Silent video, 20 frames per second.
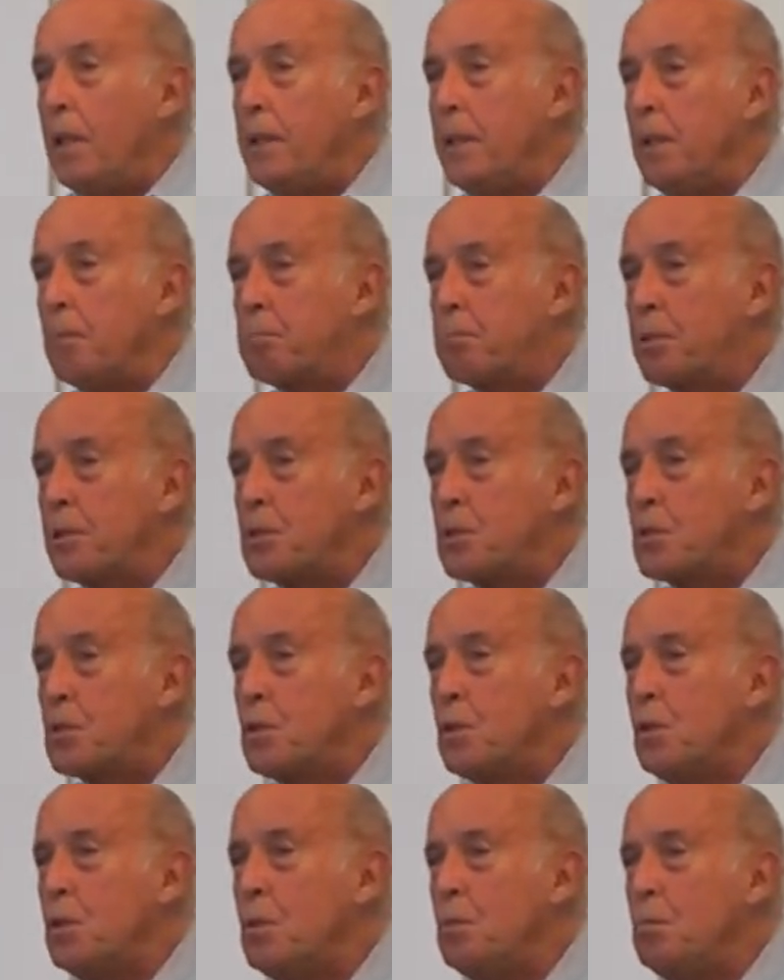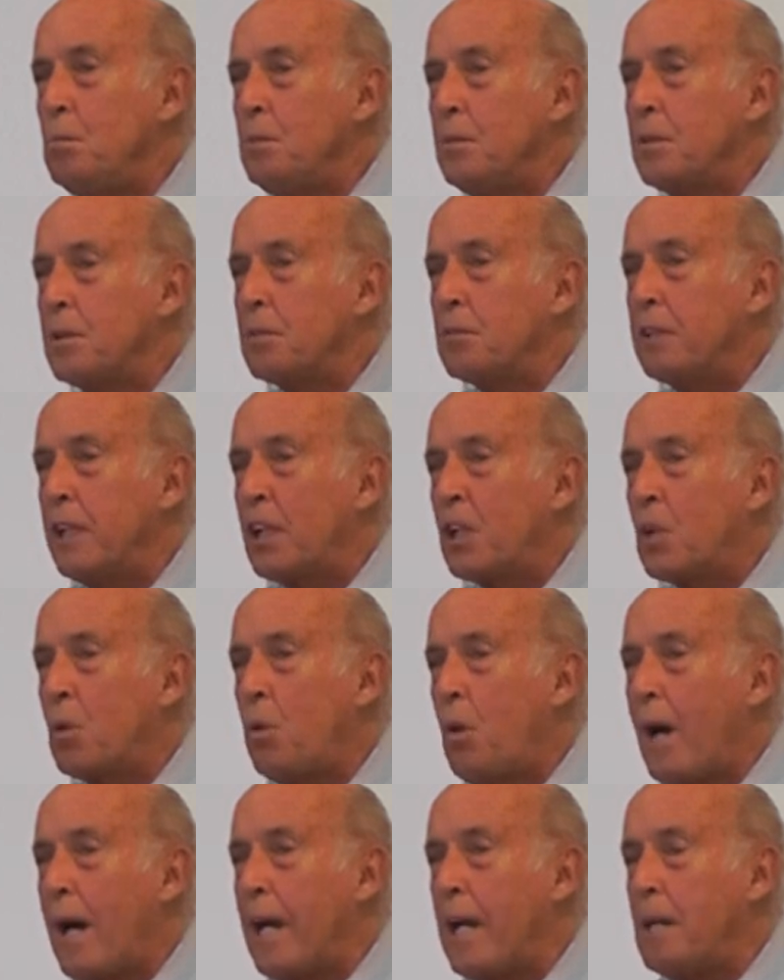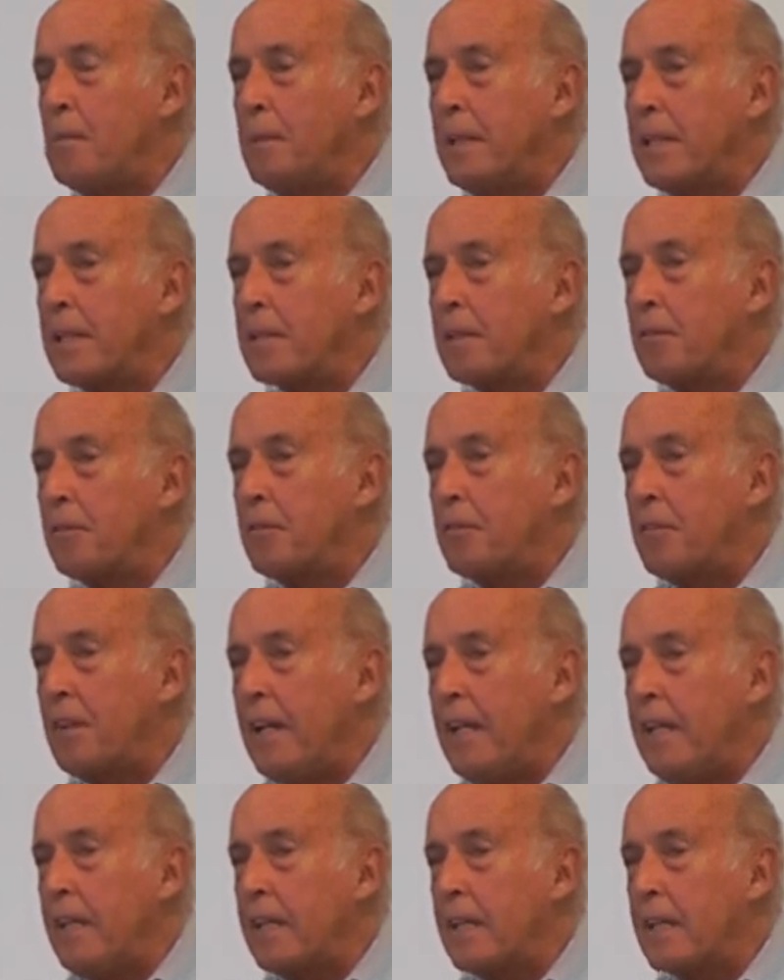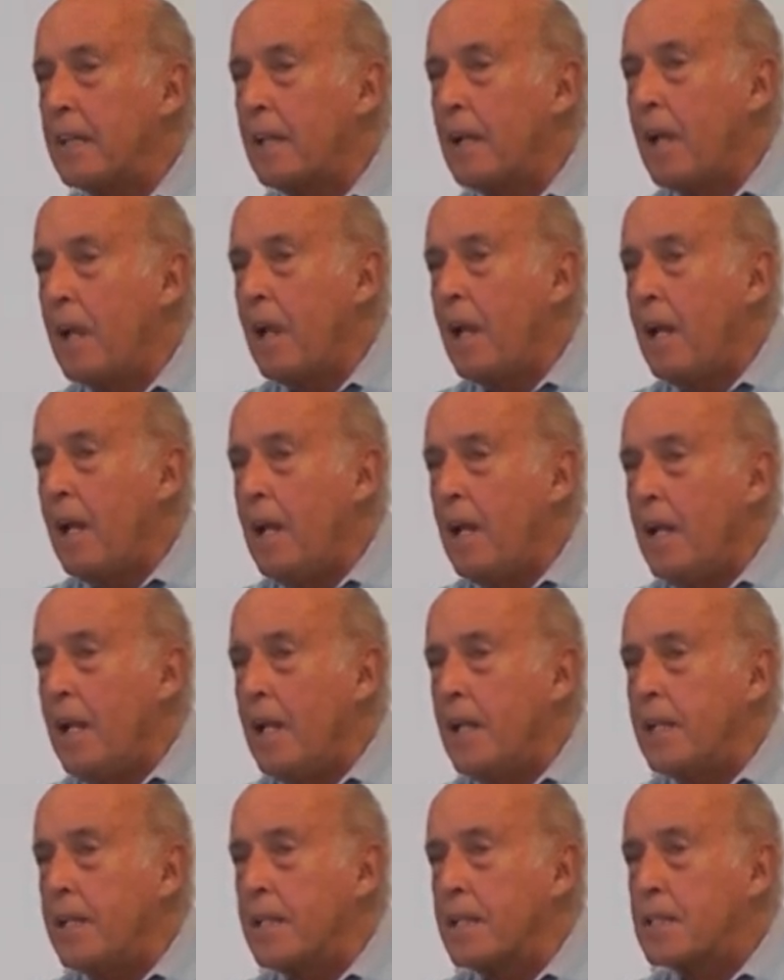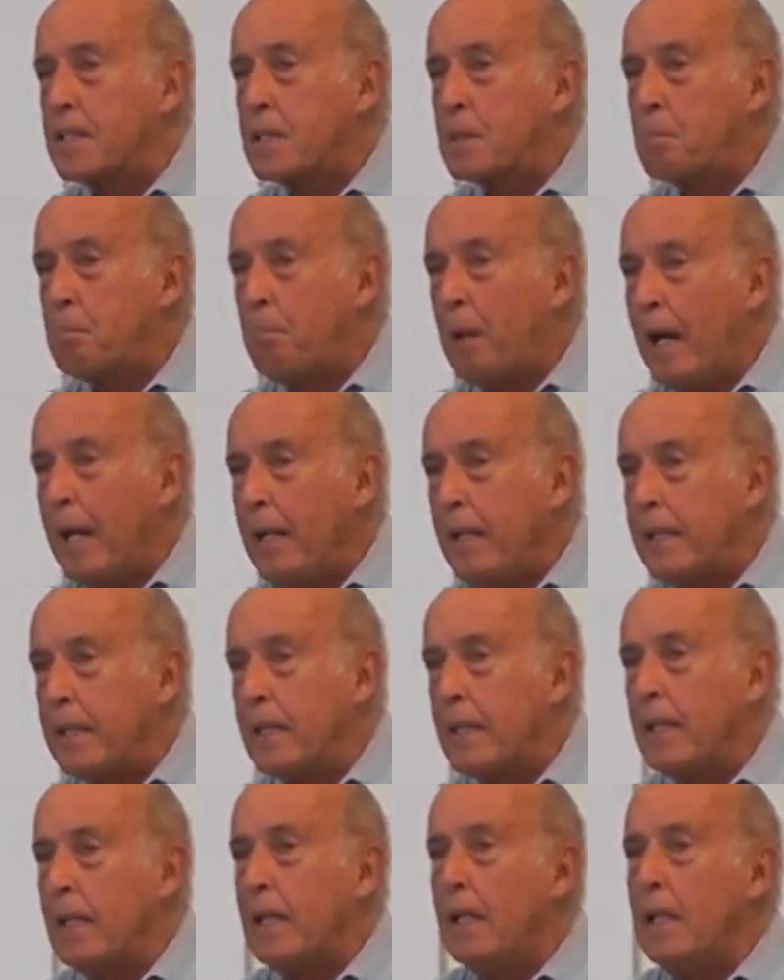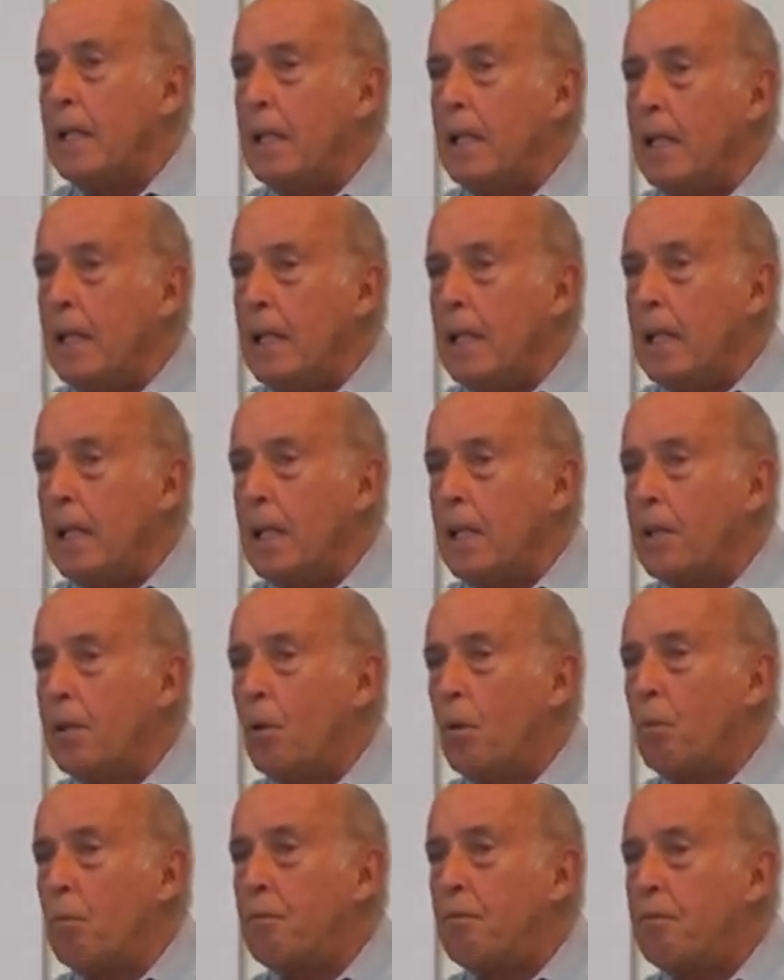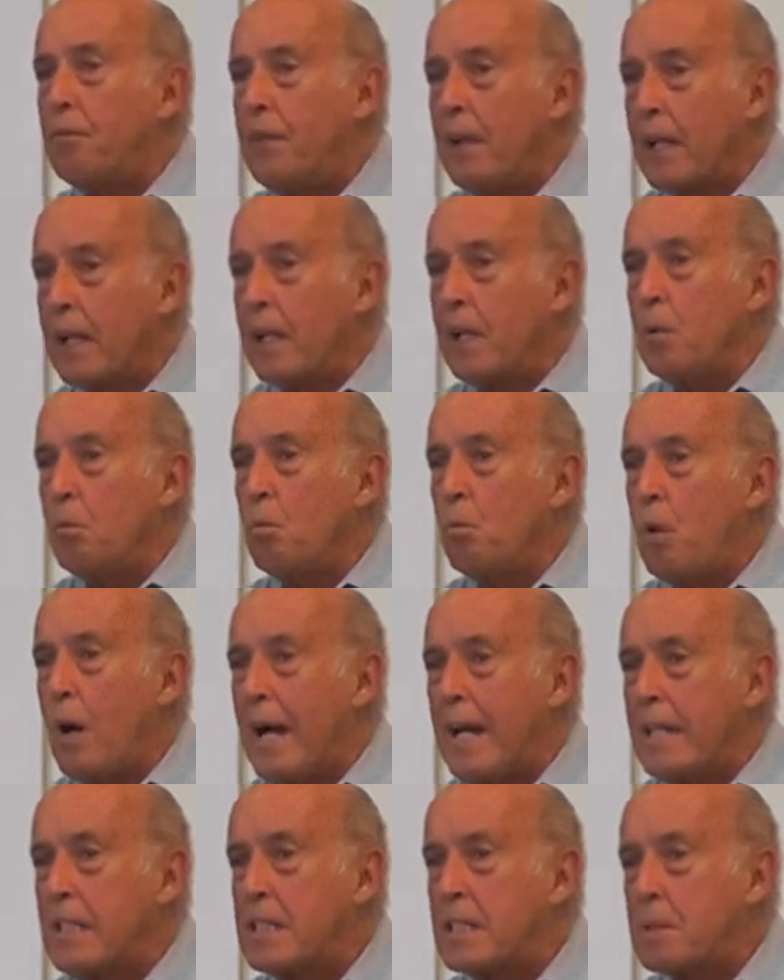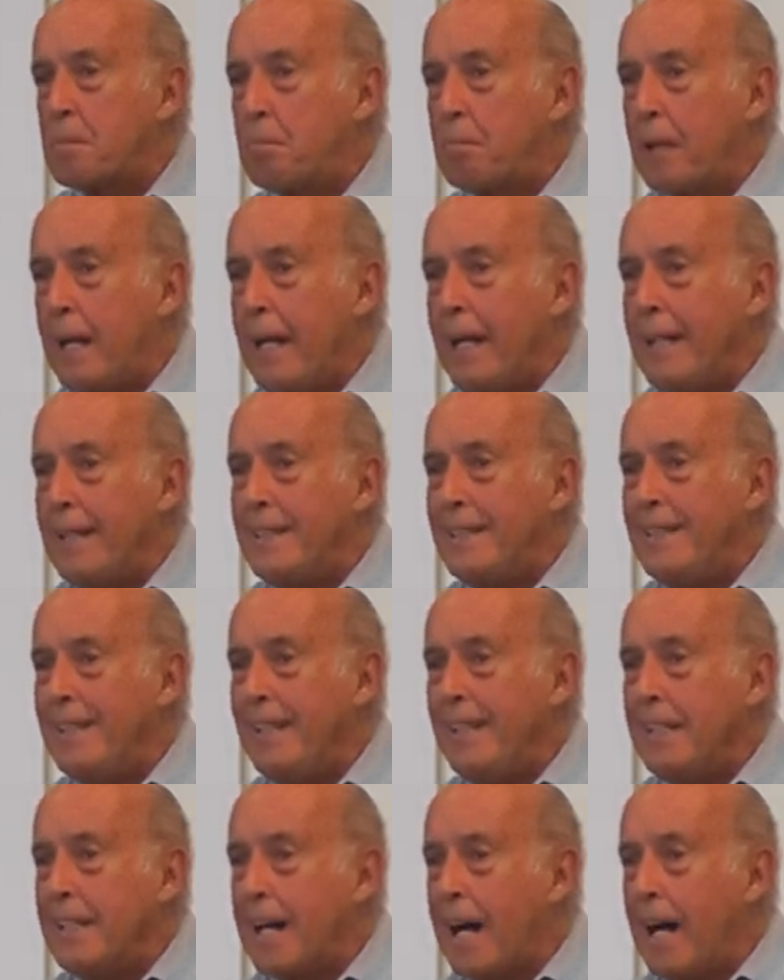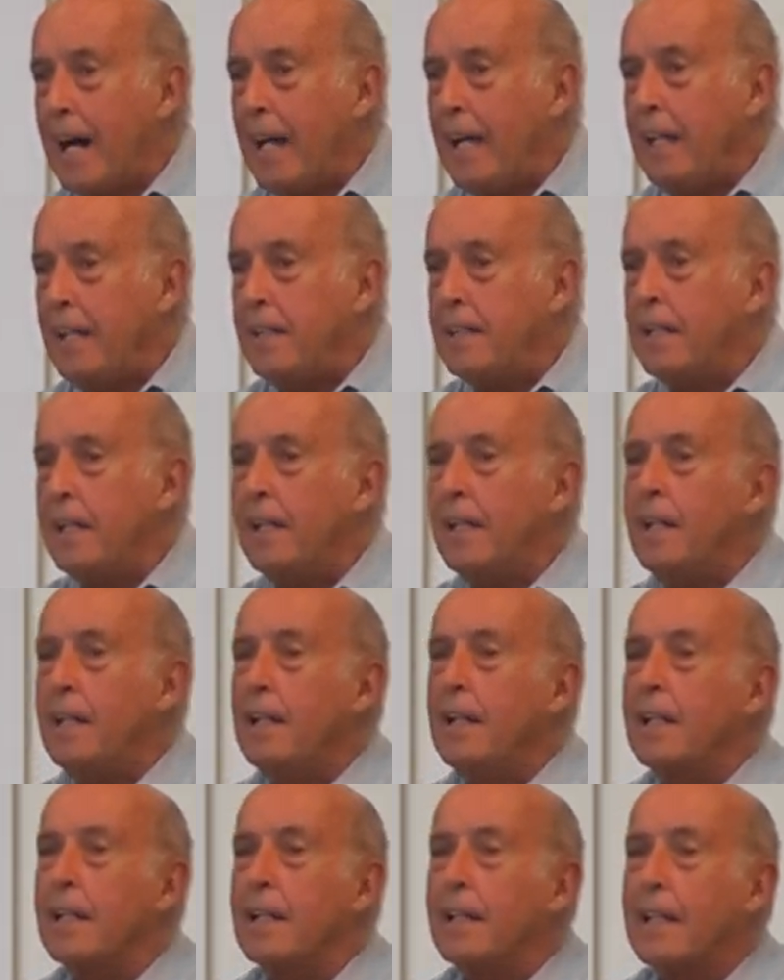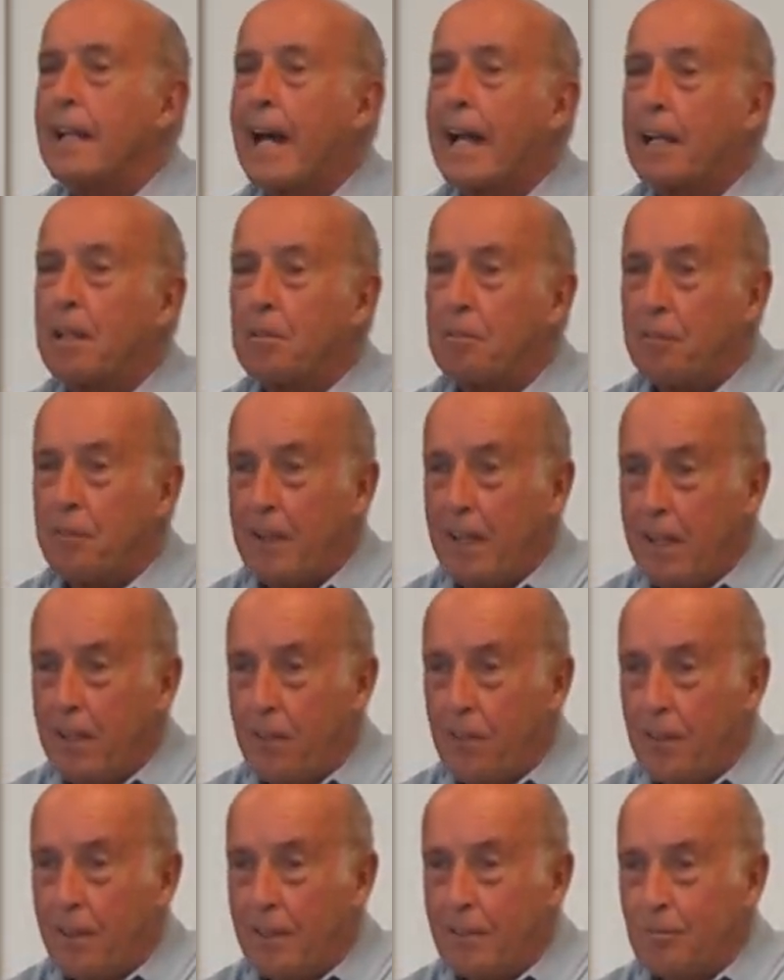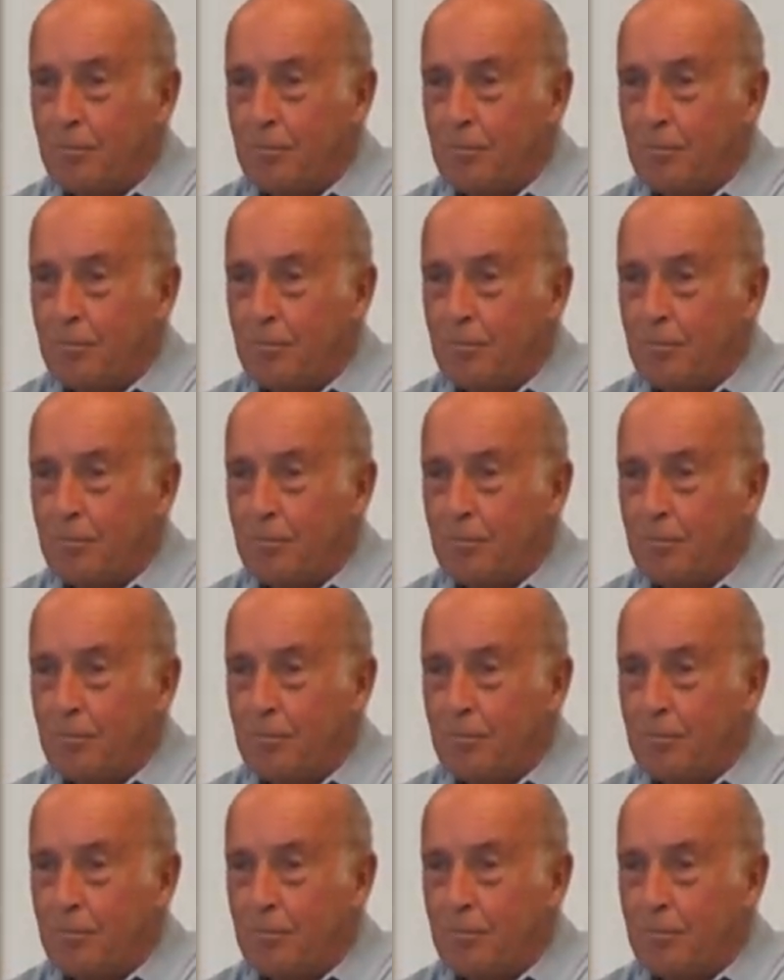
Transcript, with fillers: the presumed requirement of faith despite the fairly widespread denied lack of faith.